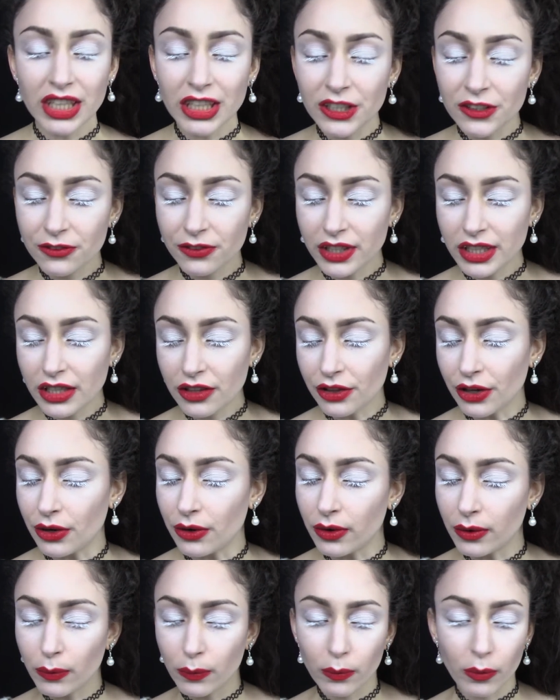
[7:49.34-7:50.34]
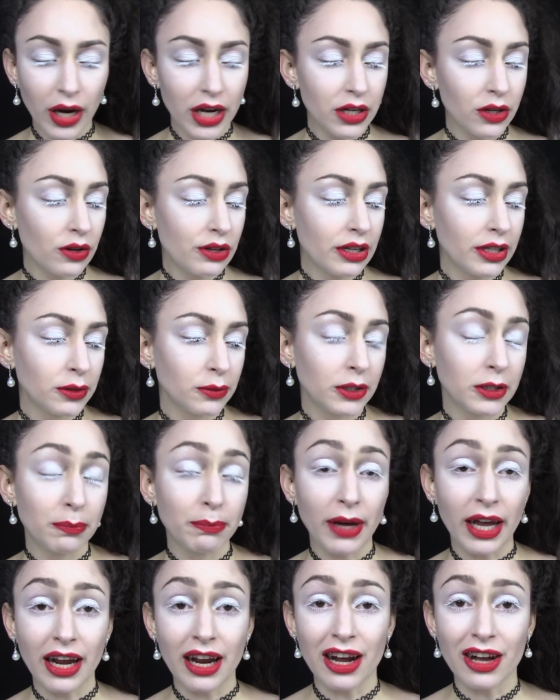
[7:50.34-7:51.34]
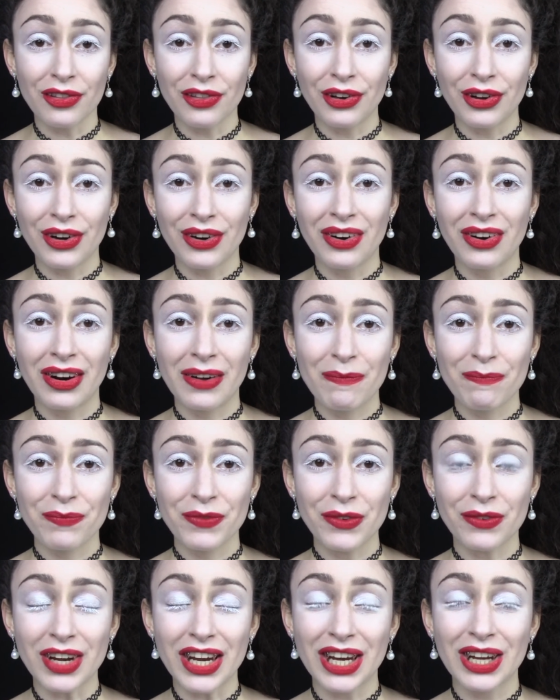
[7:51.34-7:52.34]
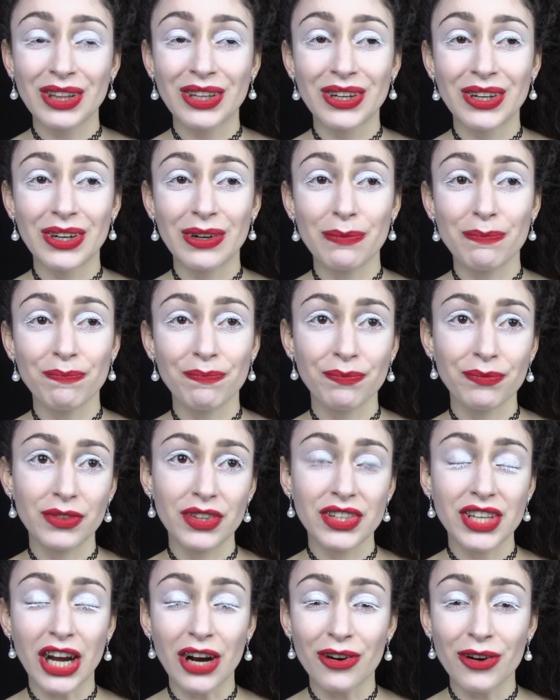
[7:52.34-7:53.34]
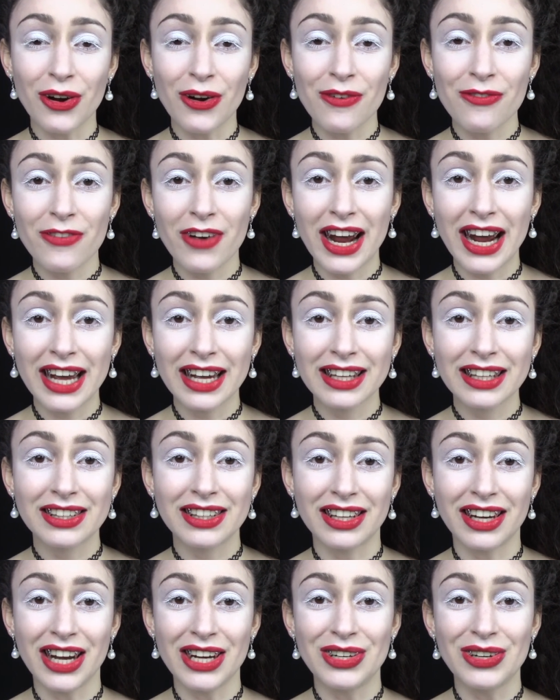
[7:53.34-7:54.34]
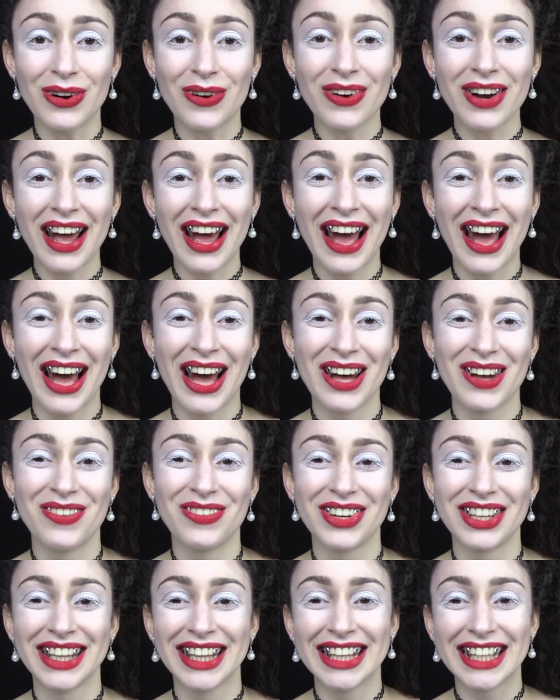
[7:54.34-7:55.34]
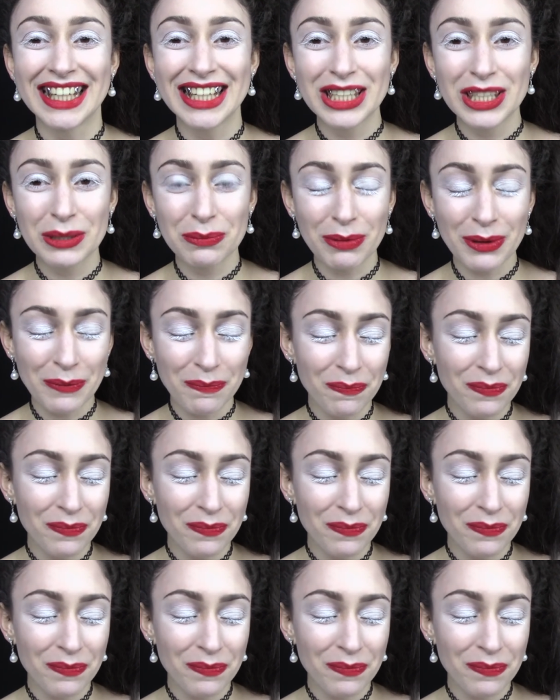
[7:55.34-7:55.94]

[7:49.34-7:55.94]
it's funny though, I noticed with my other regular scarecrow fangs that I don't have a lisp,